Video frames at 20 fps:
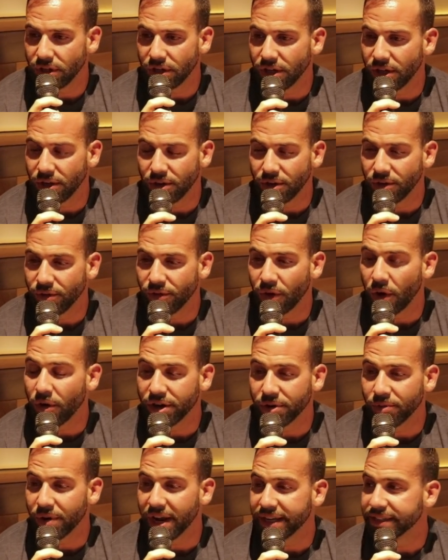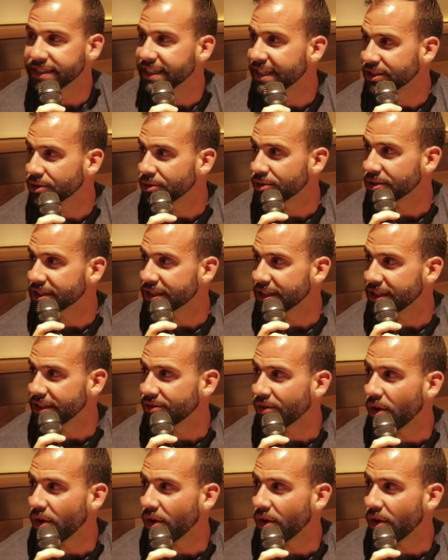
you've already read Zetsiorsky.